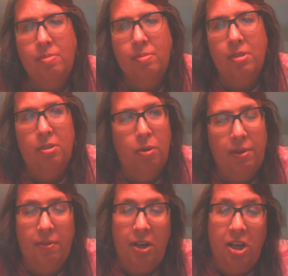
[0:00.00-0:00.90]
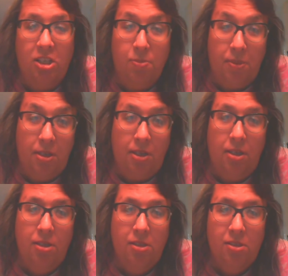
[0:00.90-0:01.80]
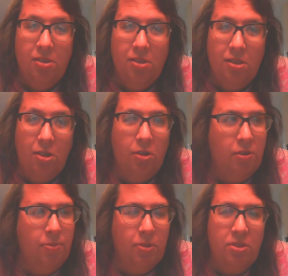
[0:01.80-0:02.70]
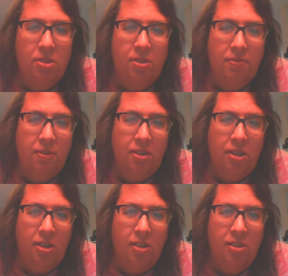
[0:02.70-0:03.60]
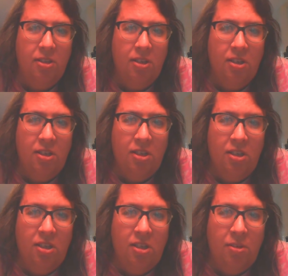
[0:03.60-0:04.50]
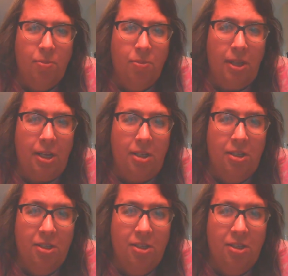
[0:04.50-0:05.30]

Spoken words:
Whoever has me, I know most of the fucking black